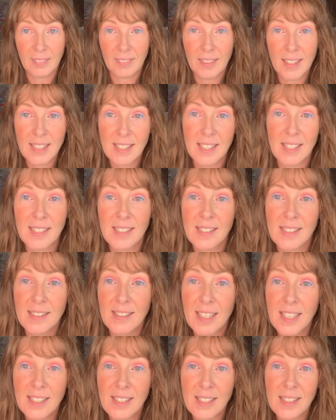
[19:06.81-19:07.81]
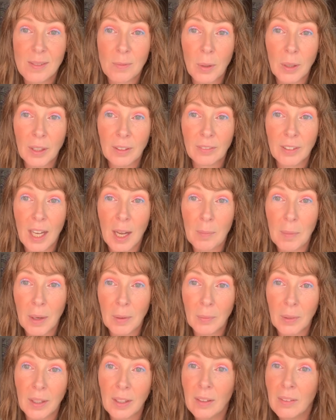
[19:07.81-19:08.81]
this is this is what I've come up
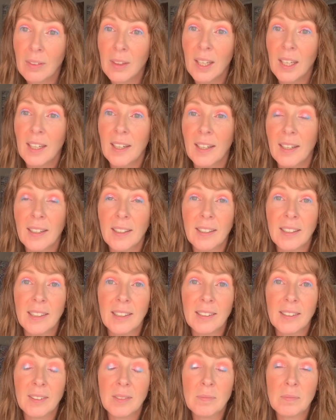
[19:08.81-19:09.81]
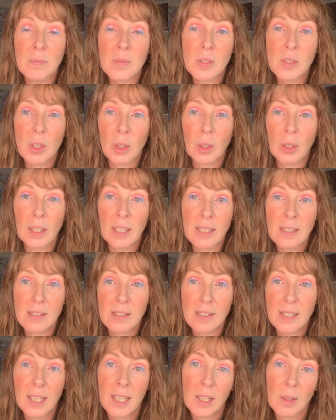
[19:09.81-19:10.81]
with. Um, so let's
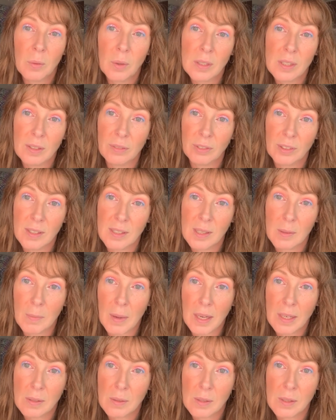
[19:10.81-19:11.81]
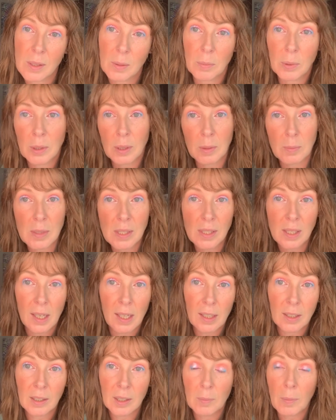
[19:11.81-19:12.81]
see what difference it makes once I put the
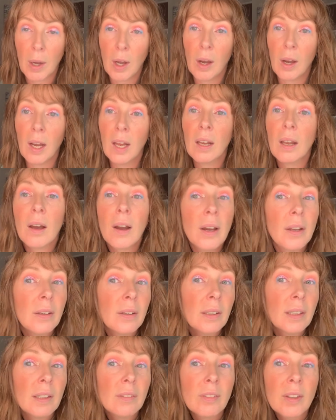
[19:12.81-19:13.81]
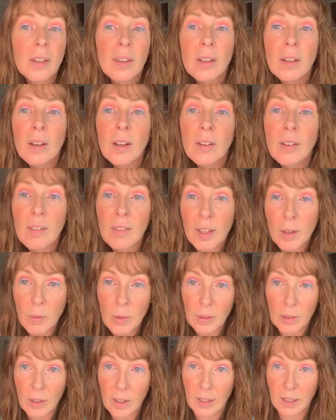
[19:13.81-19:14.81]
mascara and my eyeliner and everything on and see
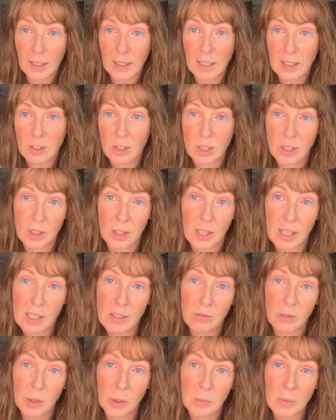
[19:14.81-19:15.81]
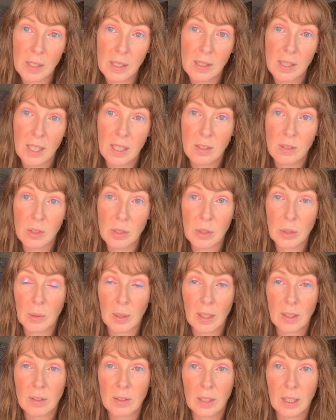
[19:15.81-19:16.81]
whether or not I can actually transform this into
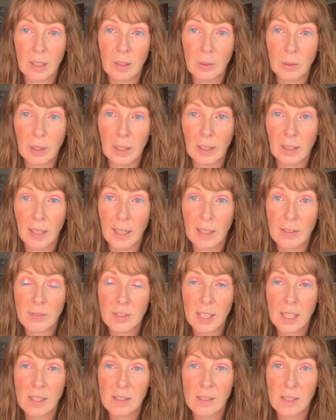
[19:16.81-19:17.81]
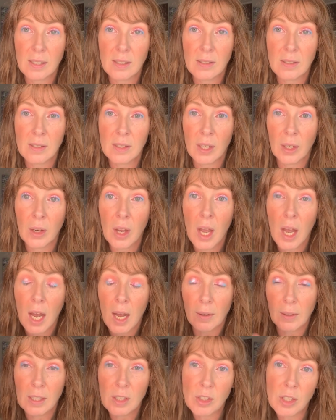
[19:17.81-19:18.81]
actually looking half decent. So
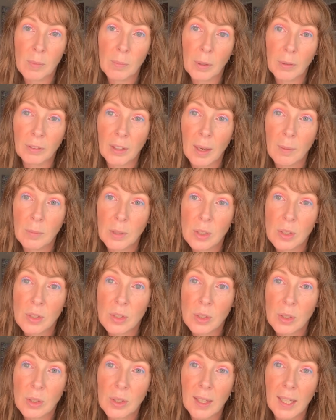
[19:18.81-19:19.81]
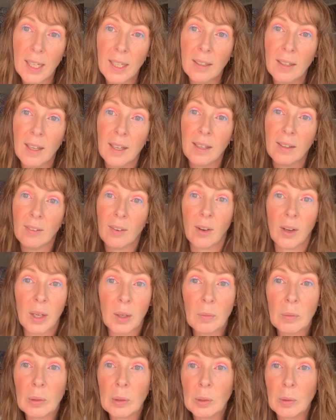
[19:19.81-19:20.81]
I'm going to jump off camera to do that and I
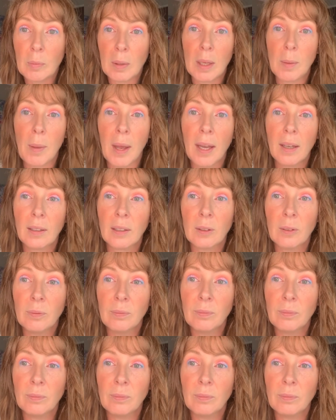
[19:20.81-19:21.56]
will be back.